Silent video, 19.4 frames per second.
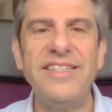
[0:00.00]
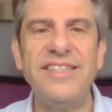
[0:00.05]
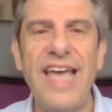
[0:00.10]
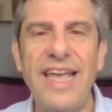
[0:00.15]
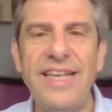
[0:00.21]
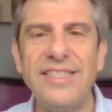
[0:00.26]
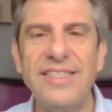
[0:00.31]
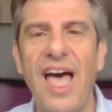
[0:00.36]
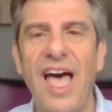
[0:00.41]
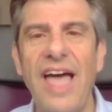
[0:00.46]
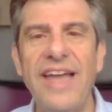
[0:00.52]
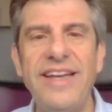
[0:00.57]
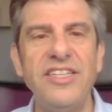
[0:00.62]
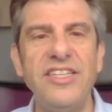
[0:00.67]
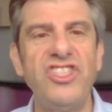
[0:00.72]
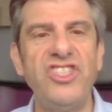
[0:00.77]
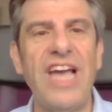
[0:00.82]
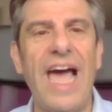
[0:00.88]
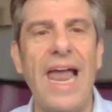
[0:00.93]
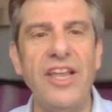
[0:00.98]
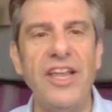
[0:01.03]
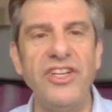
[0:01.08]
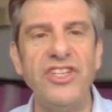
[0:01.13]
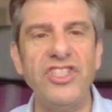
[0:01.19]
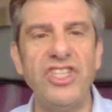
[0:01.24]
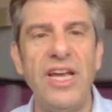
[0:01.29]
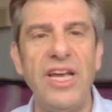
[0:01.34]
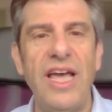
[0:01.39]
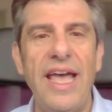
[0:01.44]
Today's kindness
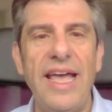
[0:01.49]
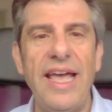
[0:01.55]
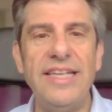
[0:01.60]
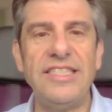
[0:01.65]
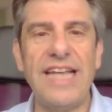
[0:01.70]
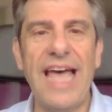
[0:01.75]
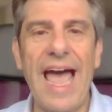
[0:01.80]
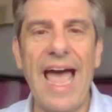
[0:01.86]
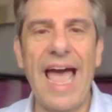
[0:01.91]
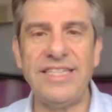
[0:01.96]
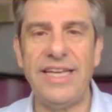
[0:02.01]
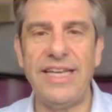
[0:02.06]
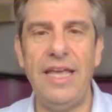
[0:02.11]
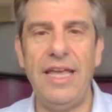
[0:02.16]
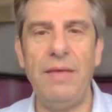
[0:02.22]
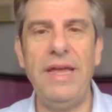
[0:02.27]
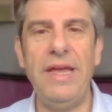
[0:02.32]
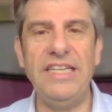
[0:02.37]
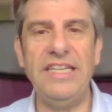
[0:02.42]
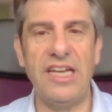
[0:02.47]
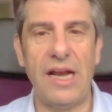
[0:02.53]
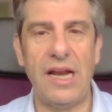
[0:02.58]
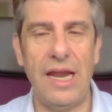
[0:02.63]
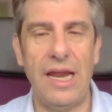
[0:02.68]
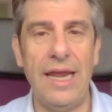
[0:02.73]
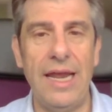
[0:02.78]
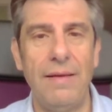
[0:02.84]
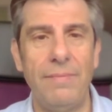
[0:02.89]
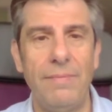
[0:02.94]
challenge is to act
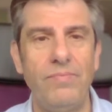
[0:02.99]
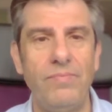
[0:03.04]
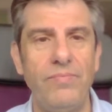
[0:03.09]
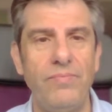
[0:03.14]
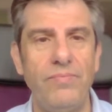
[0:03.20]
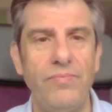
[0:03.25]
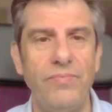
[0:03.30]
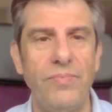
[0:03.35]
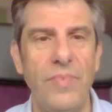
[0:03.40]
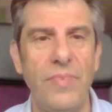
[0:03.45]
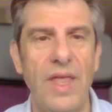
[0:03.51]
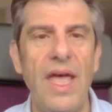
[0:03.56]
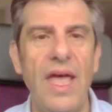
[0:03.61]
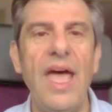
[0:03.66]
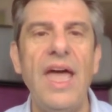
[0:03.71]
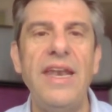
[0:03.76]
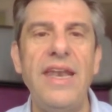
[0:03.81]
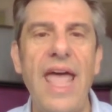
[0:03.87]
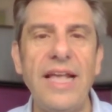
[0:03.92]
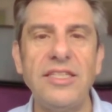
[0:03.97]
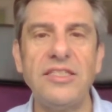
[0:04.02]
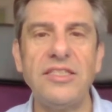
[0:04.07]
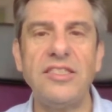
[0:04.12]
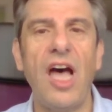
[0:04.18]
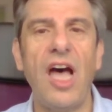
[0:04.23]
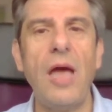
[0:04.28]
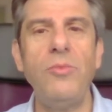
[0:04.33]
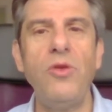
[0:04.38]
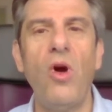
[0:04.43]
immediately.
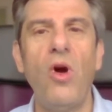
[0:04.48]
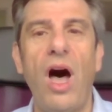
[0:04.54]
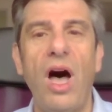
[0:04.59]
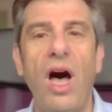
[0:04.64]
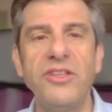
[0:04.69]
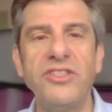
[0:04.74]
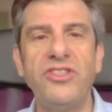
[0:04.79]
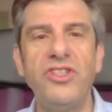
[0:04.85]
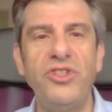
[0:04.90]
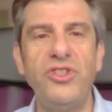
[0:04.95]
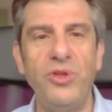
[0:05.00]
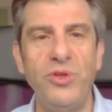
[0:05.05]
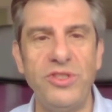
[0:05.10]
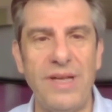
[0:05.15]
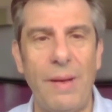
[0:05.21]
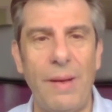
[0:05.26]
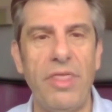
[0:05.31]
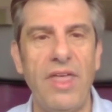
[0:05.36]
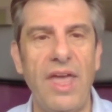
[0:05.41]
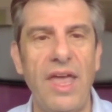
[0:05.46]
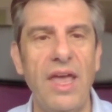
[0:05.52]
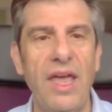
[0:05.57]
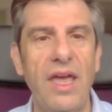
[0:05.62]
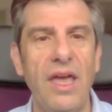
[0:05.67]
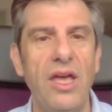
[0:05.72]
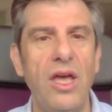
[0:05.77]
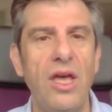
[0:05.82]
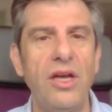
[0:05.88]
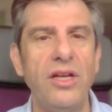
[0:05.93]
Next time you're asked to do
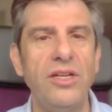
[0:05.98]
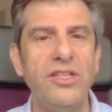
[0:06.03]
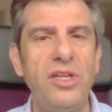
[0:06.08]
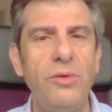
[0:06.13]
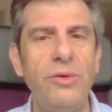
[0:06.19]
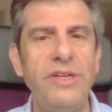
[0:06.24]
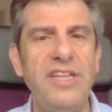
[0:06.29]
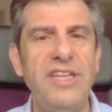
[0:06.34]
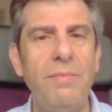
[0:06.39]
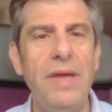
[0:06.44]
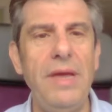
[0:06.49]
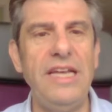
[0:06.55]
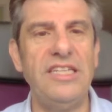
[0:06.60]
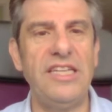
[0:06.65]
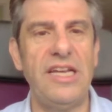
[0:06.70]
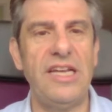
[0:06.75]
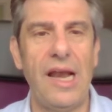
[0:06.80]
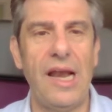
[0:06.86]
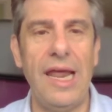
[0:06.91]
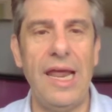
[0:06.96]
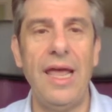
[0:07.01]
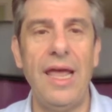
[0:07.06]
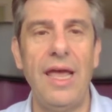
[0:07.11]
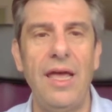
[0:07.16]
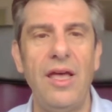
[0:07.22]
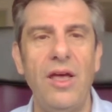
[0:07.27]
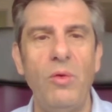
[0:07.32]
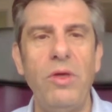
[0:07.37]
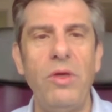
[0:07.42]
something, do it
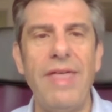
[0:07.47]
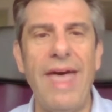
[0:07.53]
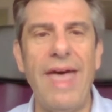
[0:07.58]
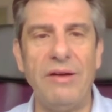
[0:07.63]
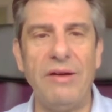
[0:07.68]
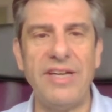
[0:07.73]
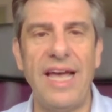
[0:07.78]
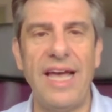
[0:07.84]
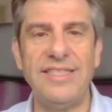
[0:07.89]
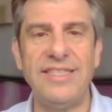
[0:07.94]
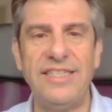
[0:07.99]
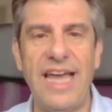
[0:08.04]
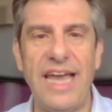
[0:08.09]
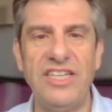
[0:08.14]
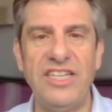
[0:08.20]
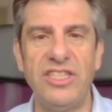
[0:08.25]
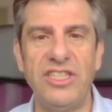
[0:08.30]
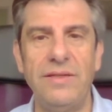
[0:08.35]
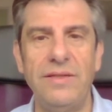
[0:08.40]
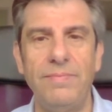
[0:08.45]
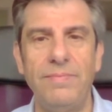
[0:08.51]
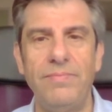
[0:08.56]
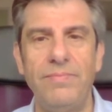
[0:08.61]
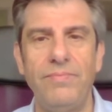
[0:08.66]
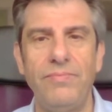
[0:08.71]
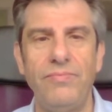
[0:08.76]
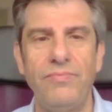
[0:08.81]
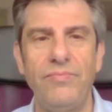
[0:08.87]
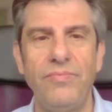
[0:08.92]
immediately, without hesitation.
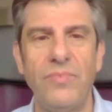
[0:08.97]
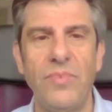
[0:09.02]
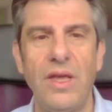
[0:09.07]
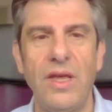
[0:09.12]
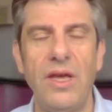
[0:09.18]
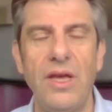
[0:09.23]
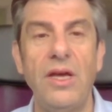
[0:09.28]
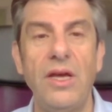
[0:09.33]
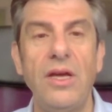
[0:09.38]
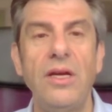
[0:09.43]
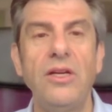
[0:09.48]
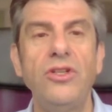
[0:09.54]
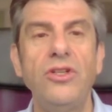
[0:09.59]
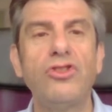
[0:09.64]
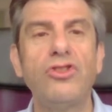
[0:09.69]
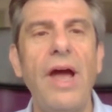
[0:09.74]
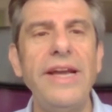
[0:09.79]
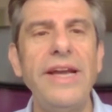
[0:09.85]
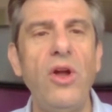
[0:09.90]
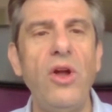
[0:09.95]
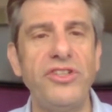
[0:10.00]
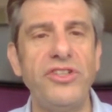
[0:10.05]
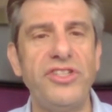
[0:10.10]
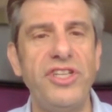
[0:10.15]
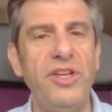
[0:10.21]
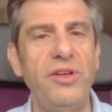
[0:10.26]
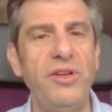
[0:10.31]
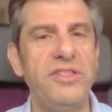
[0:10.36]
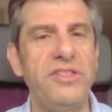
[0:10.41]
Try
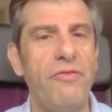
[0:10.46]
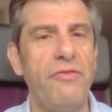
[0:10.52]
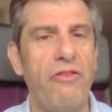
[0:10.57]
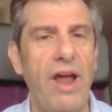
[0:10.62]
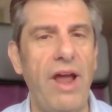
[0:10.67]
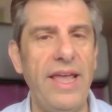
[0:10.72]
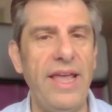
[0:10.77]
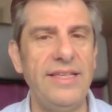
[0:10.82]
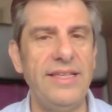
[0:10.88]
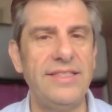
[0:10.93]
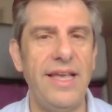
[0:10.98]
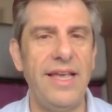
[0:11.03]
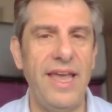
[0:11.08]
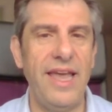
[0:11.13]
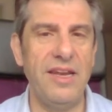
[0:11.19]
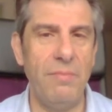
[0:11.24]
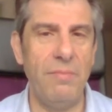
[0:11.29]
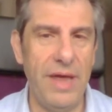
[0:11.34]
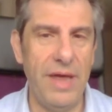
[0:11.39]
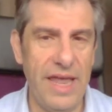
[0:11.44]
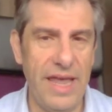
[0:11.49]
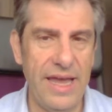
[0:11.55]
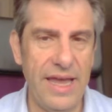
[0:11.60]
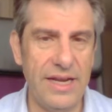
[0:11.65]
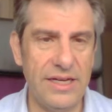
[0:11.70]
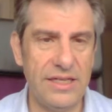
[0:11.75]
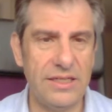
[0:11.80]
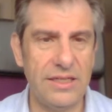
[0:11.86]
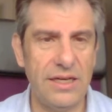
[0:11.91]
not to use the phrase in a
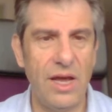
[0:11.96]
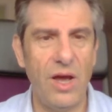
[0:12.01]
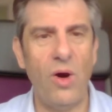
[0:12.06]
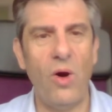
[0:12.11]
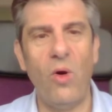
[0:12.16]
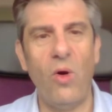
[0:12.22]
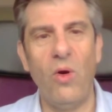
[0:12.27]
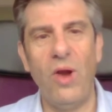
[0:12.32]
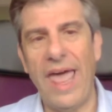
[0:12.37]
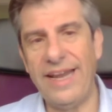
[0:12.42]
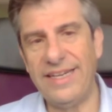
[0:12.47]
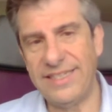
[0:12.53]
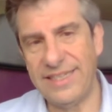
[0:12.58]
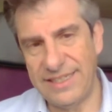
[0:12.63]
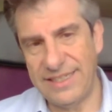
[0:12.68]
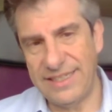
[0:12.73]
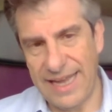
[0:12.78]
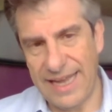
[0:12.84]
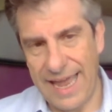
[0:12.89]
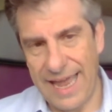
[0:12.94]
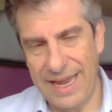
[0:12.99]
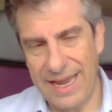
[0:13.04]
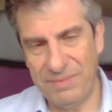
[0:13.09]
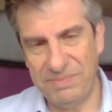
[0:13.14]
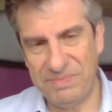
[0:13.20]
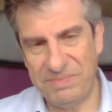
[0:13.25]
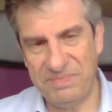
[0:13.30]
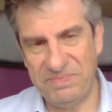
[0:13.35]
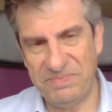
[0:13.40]
minute, or later
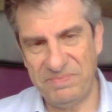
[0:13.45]
today.